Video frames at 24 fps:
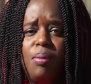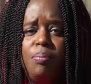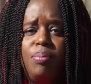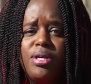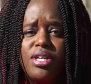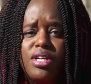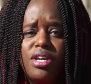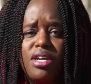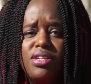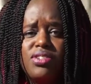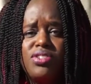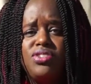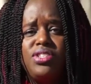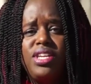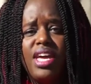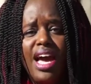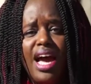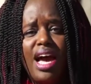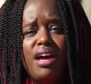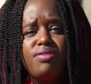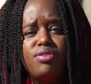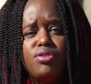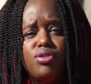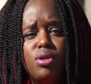because they
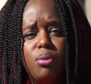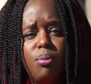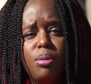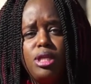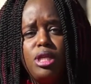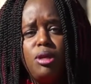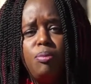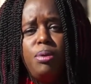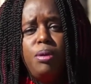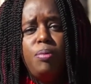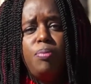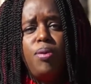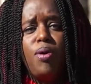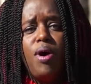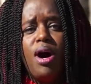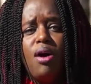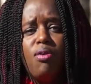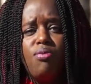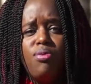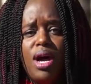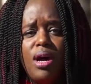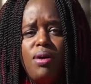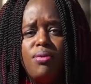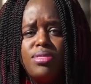have so many people
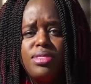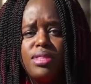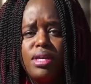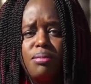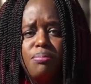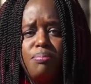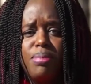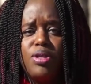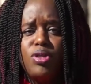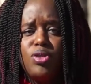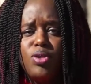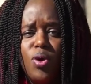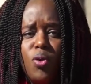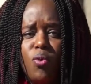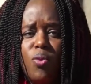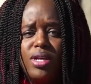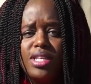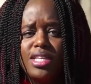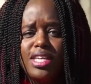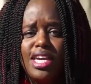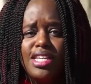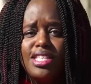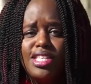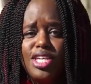around them, but no
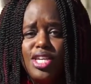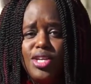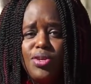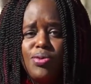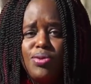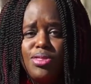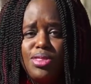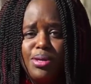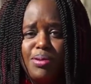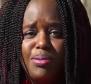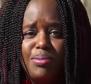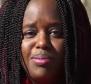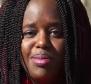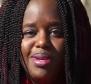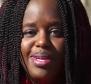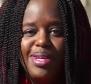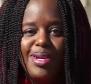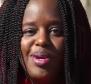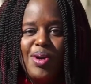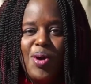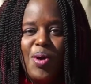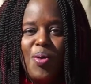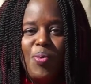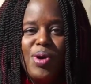one can hear them.
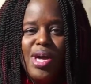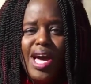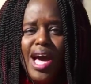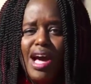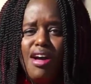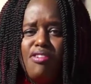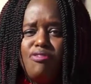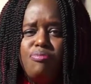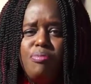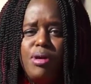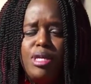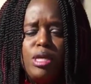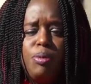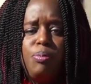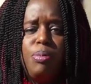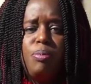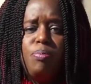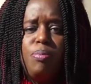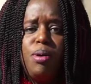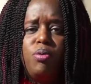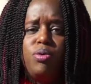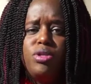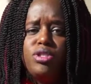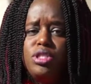We have many
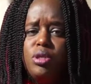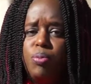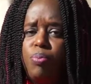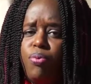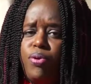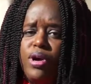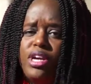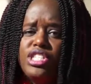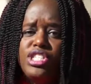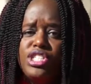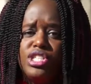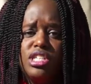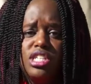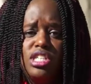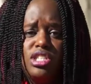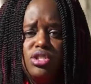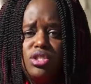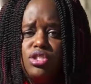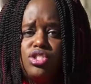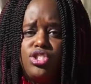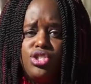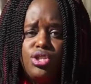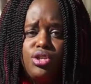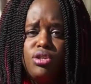people with depression in
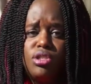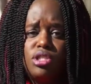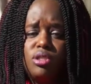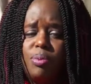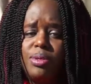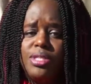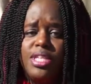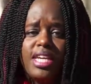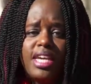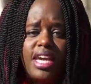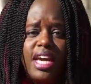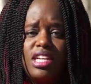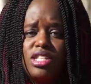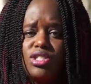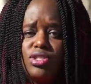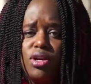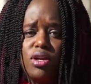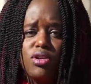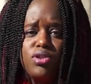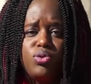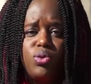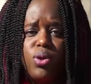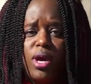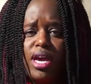the church, but they can't
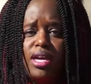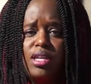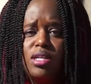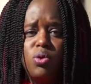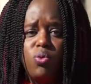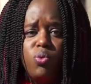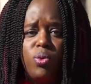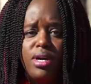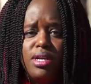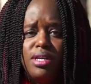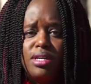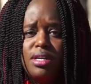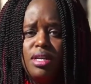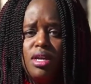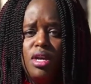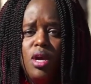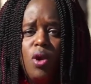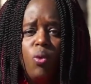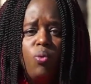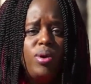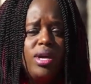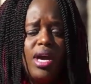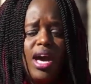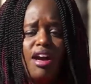talk to anyone.
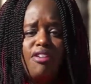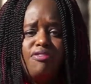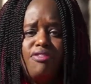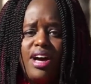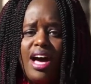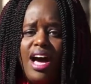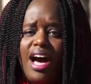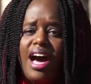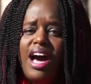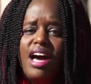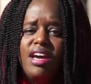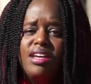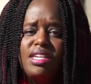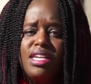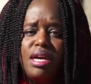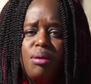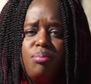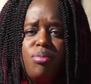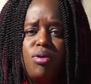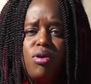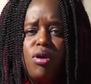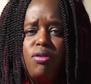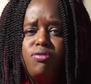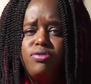We have a high
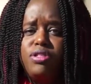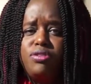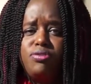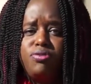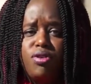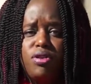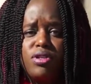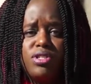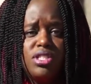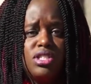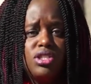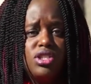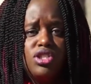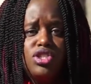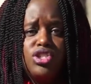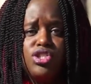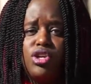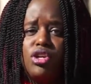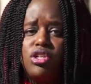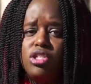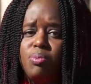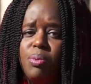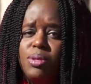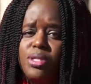number of divorce in the
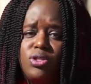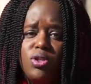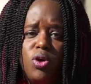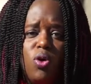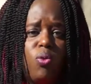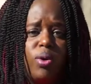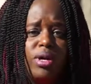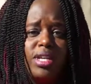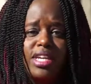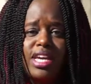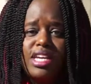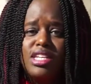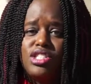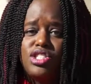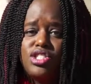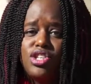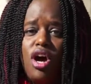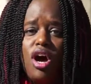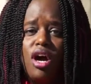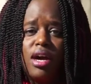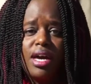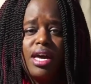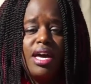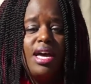church, but no one can
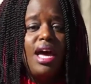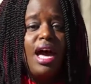talk